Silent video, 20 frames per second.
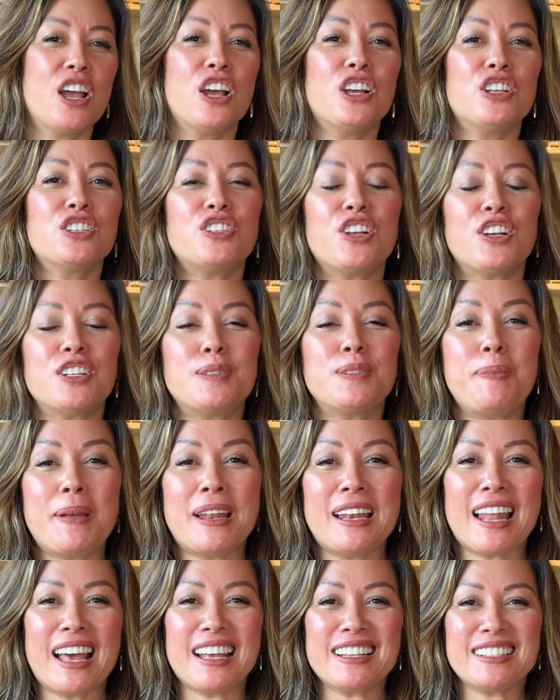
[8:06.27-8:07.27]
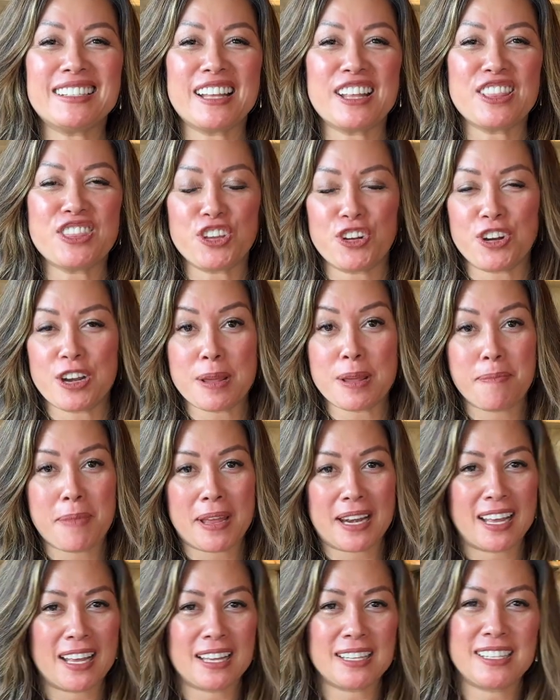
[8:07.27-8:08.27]
So it's been less than 30
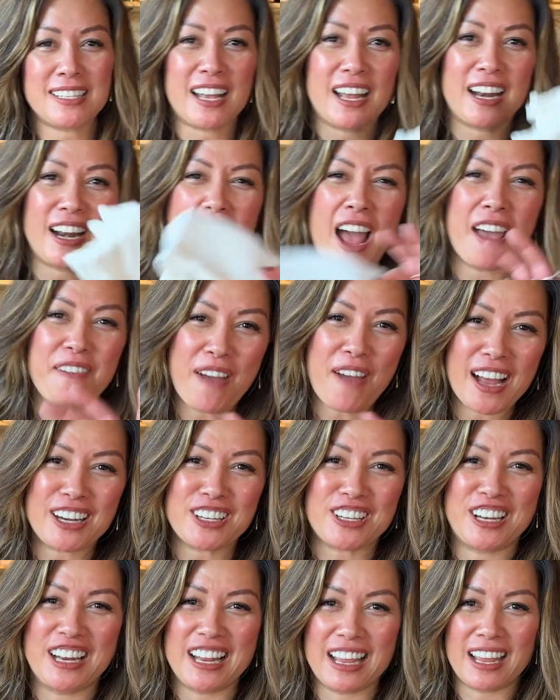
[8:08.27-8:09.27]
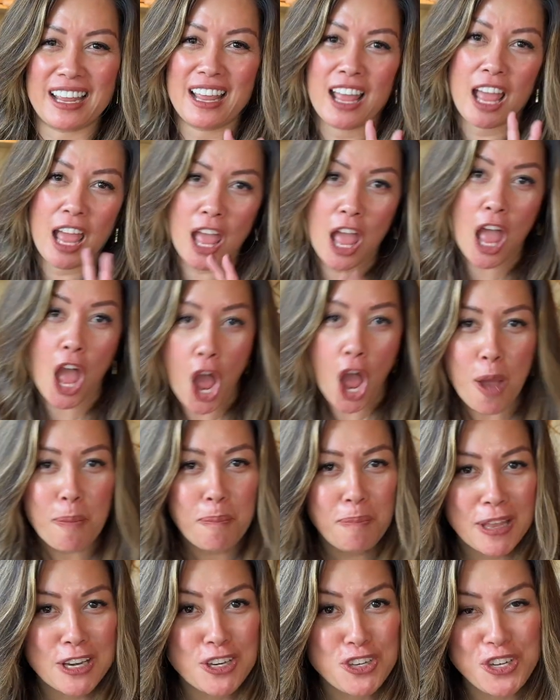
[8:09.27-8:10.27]
minutes, and I've actually
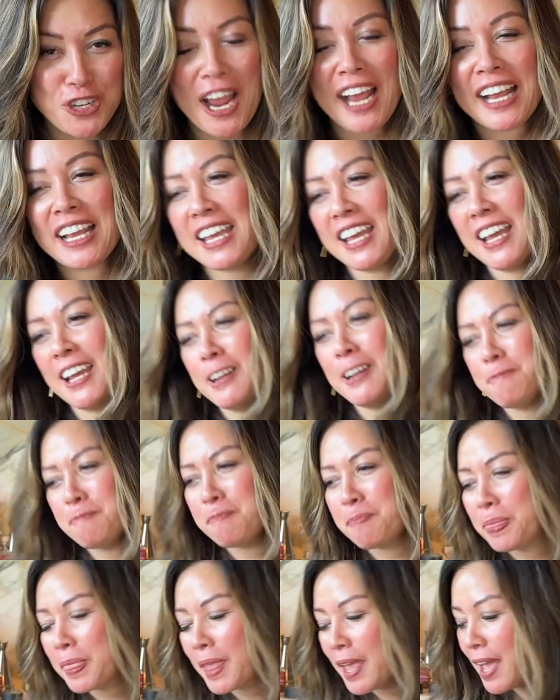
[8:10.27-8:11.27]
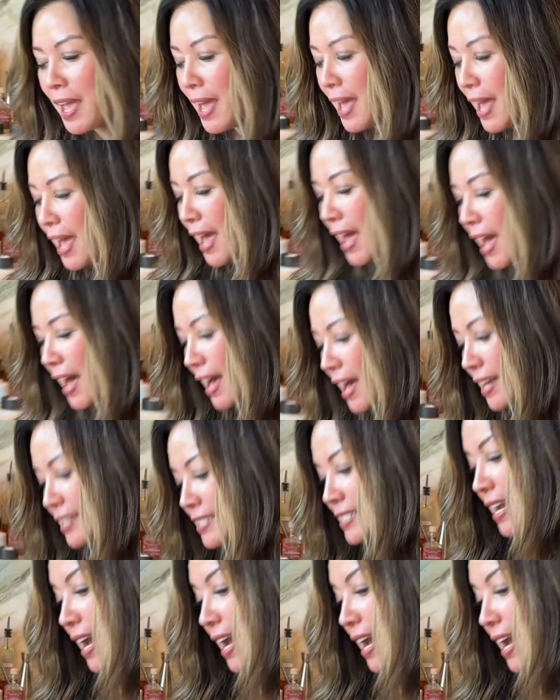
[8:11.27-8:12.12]
been checking, and